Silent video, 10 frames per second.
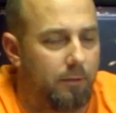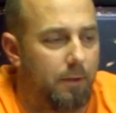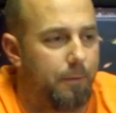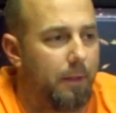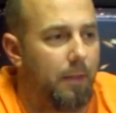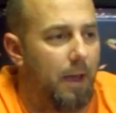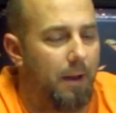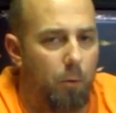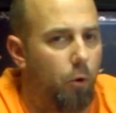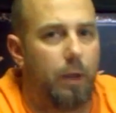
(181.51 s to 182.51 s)
and stuff like
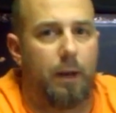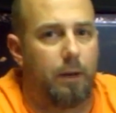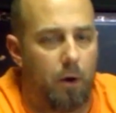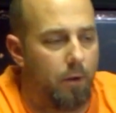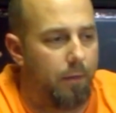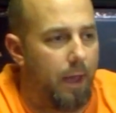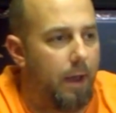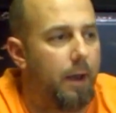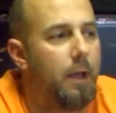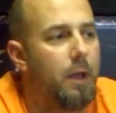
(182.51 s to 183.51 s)
that. I won't get into all
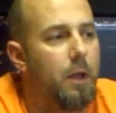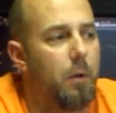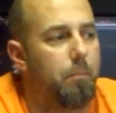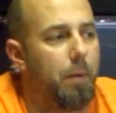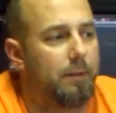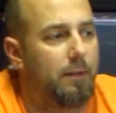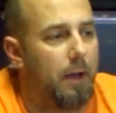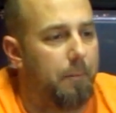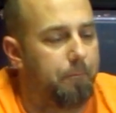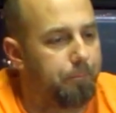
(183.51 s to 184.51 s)
that.
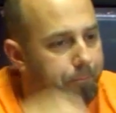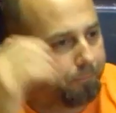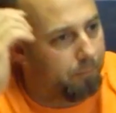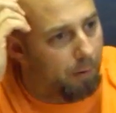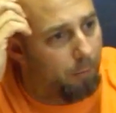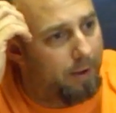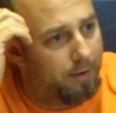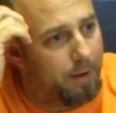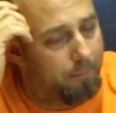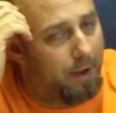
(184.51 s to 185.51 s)
But we
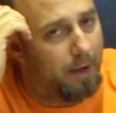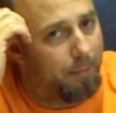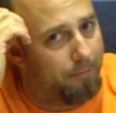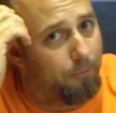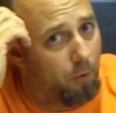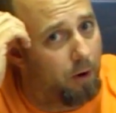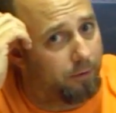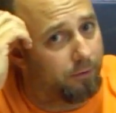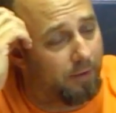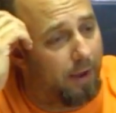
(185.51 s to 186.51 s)
ended up buying about
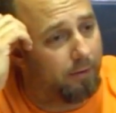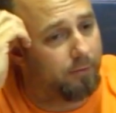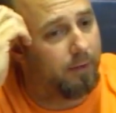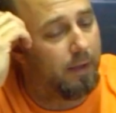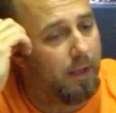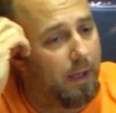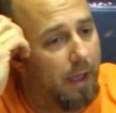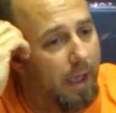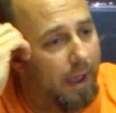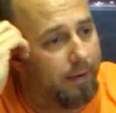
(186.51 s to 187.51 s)
400 tanks.
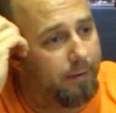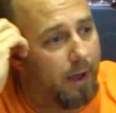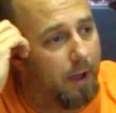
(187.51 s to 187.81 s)
And